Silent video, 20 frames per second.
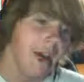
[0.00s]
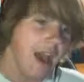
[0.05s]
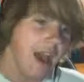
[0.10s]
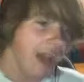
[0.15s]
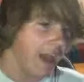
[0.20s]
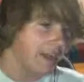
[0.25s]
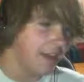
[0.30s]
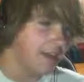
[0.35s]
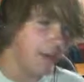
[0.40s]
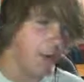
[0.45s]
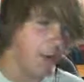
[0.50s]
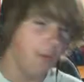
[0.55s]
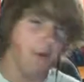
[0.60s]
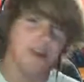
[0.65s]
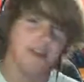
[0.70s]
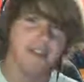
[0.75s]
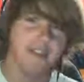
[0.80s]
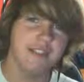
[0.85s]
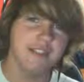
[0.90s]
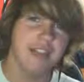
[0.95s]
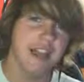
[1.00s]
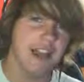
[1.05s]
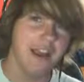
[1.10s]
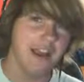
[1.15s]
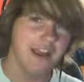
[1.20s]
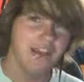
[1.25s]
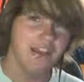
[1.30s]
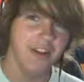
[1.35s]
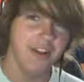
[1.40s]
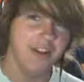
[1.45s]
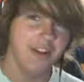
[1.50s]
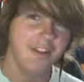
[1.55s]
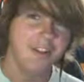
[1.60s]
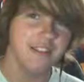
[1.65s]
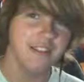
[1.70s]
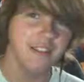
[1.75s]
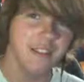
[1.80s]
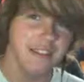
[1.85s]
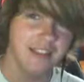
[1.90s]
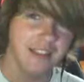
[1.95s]
I don't want to say how
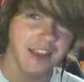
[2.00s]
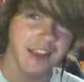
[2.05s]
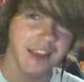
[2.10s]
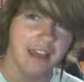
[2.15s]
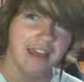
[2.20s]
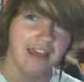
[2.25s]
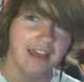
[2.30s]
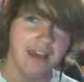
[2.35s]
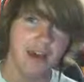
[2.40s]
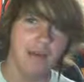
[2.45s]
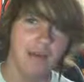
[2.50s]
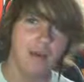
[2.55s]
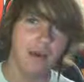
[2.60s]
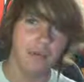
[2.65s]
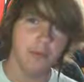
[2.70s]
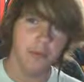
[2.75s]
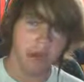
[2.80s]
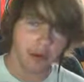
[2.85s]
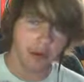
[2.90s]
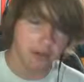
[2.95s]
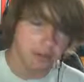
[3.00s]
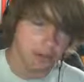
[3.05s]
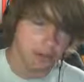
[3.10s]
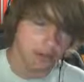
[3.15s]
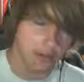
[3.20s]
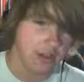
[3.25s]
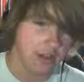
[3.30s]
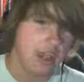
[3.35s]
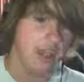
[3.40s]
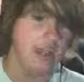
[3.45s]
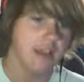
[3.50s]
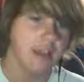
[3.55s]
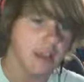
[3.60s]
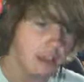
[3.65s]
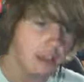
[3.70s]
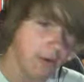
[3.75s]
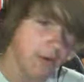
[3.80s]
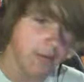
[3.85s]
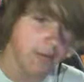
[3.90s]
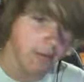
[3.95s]
long that that one part took
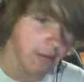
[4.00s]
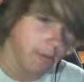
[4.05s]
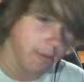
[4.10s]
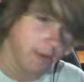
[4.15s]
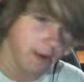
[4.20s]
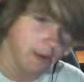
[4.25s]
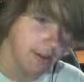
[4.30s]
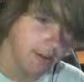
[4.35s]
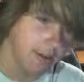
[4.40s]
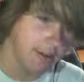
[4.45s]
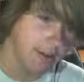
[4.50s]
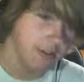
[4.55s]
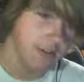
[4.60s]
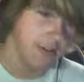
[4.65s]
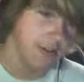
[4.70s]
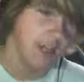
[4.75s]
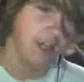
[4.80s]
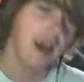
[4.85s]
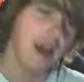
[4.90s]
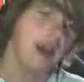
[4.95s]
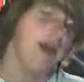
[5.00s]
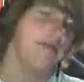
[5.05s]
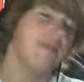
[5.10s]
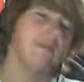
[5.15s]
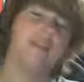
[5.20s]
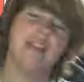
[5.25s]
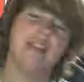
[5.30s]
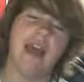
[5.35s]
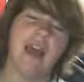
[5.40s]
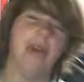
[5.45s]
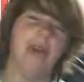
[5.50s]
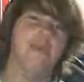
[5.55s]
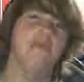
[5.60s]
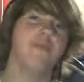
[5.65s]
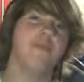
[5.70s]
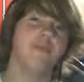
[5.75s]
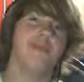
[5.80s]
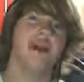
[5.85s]
getting away from the monsters. I'm just happy